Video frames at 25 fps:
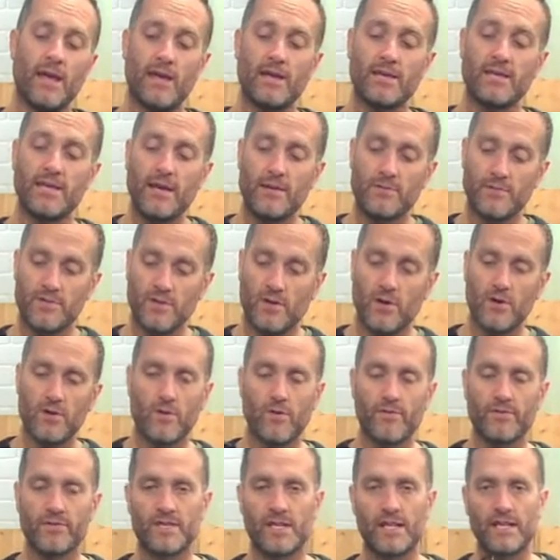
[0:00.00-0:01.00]
Downside
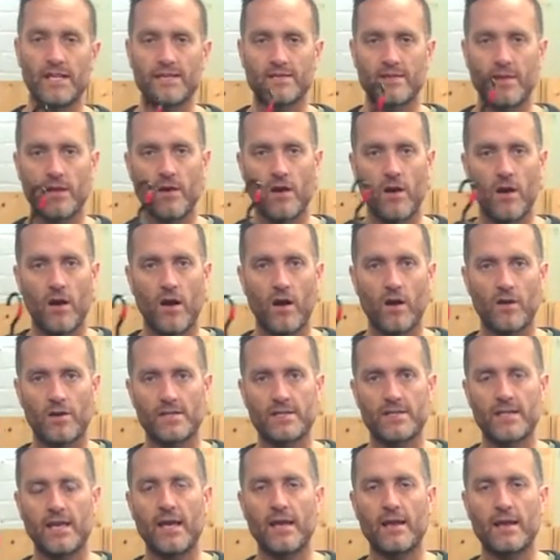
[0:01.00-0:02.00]
obviously is they are harder
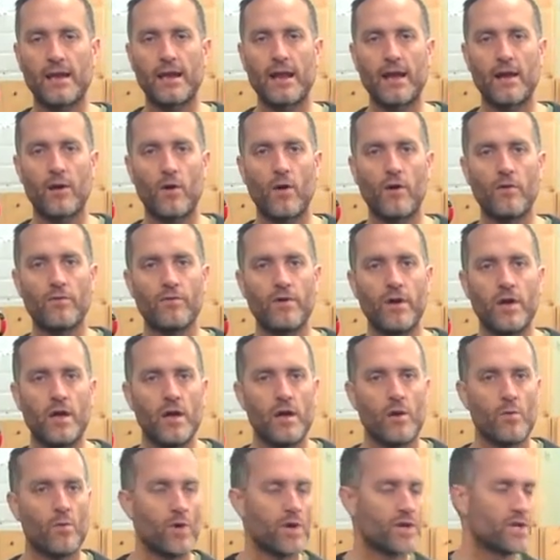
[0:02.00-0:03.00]
to get in and out
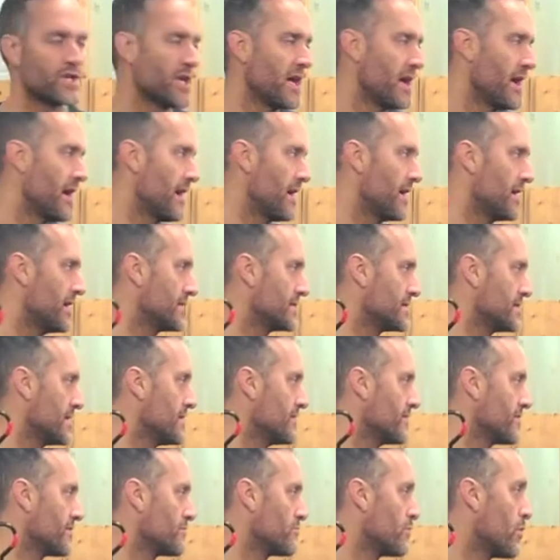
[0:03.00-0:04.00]
of, which is
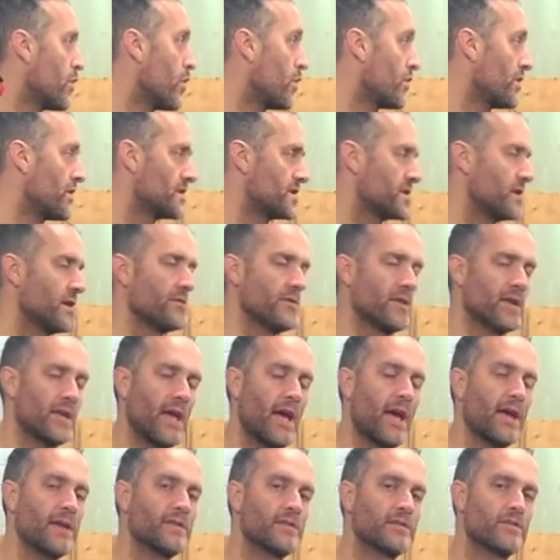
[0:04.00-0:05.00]
even more so the
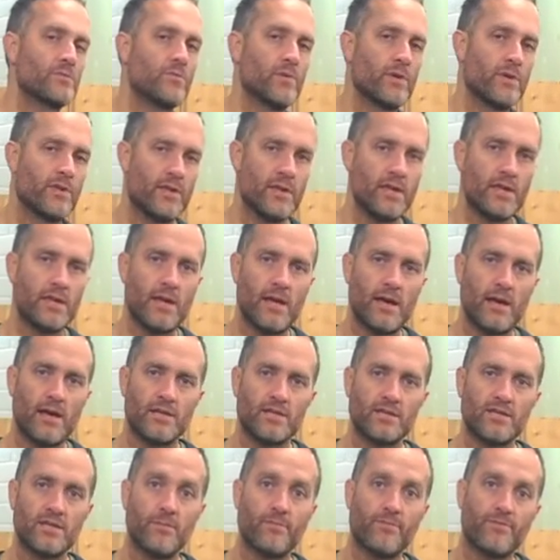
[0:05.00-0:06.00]
case with the
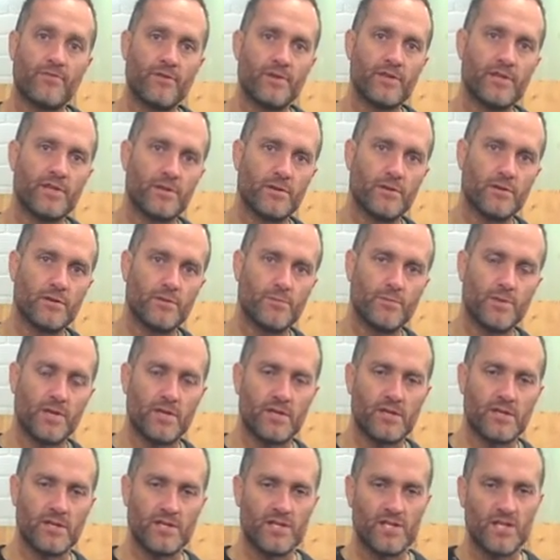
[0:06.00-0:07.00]
zip-free suits,
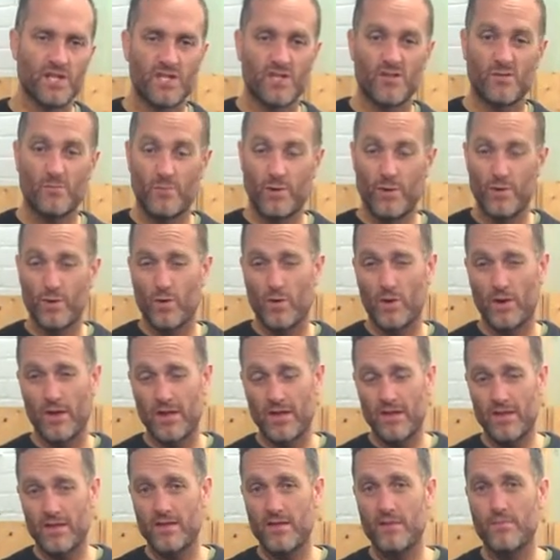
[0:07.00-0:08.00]
because it's just purely
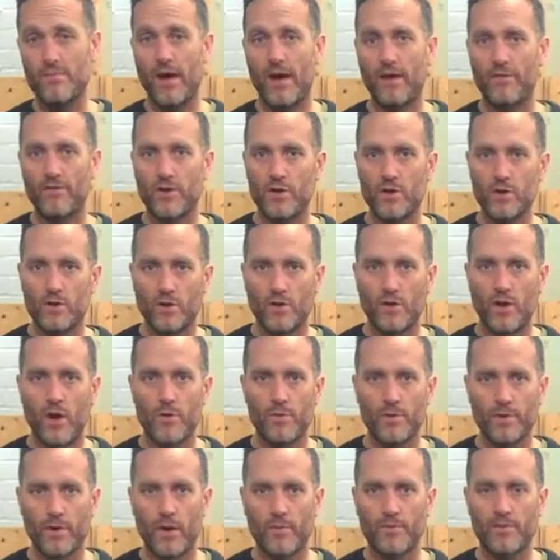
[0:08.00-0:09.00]
the amount that you can
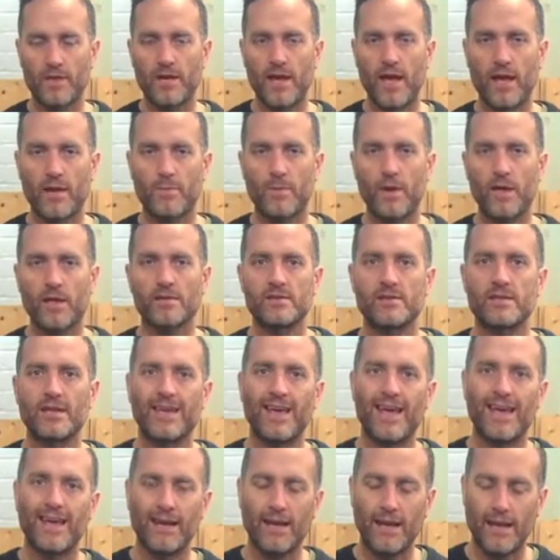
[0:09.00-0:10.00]
open up the neck piece and
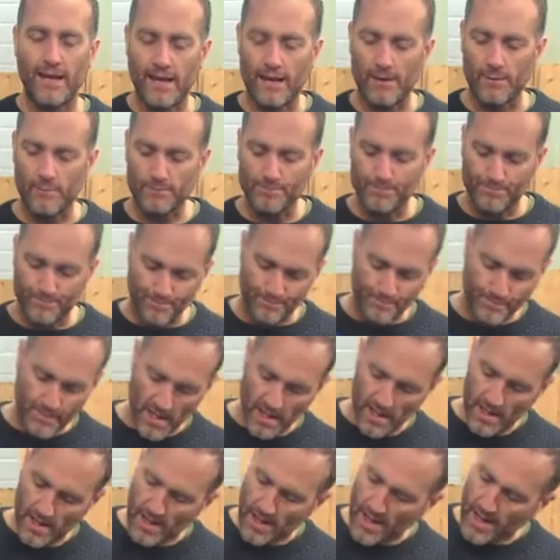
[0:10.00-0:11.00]
get in and
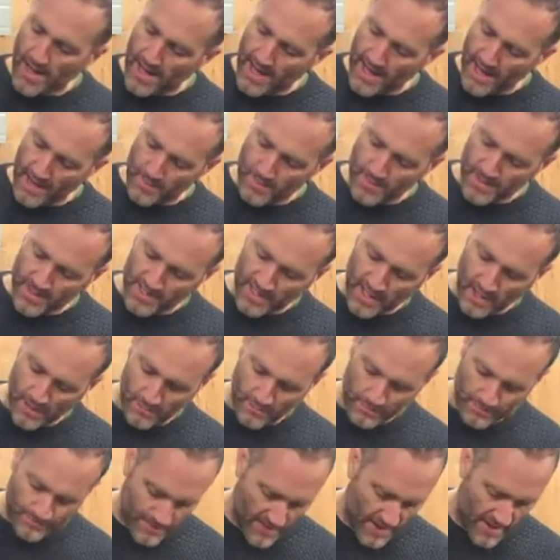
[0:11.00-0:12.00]
out. So
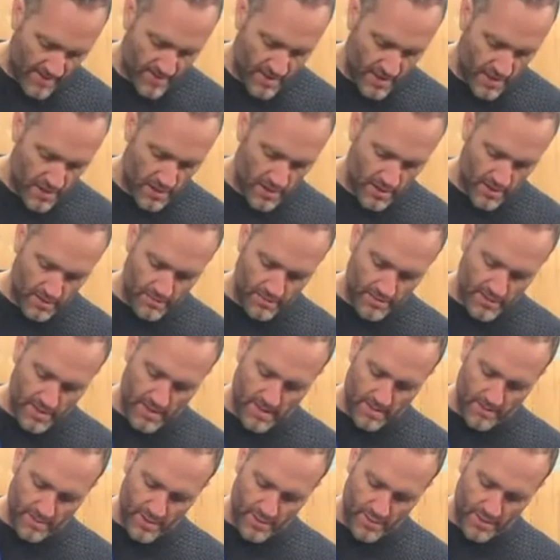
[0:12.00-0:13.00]
having a look at
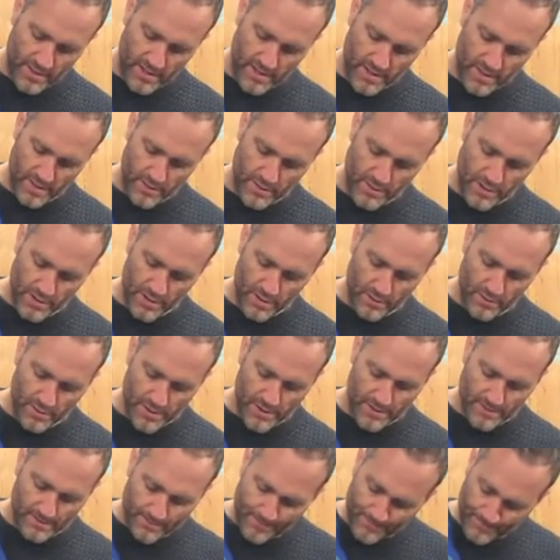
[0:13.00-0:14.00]
between the two
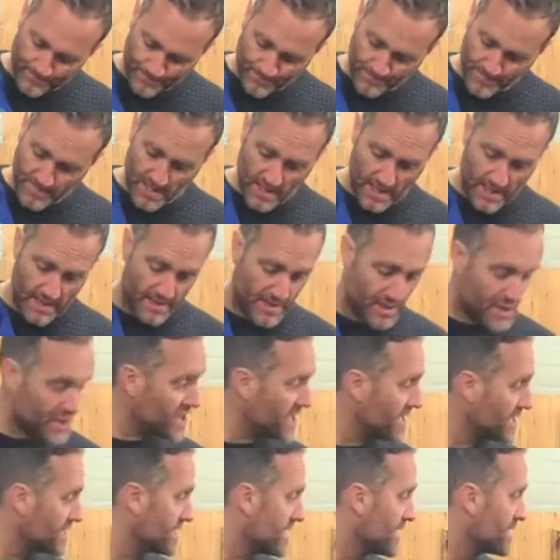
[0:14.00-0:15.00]
suits, the
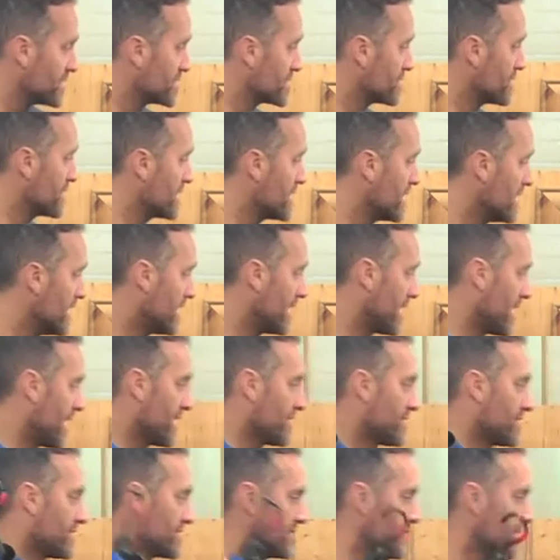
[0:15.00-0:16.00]
chest entry
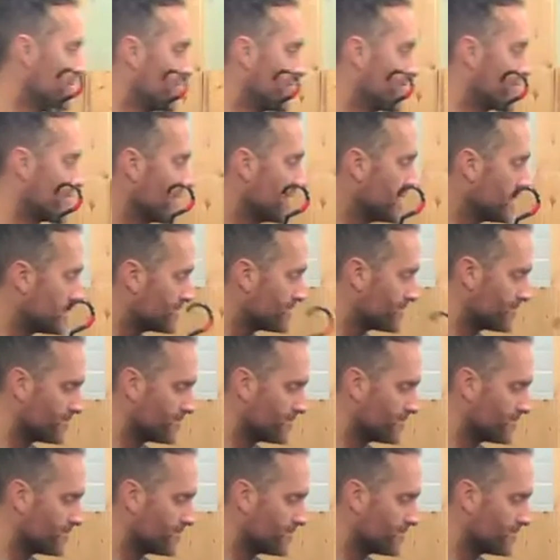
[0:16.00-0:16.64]
and the zip-free.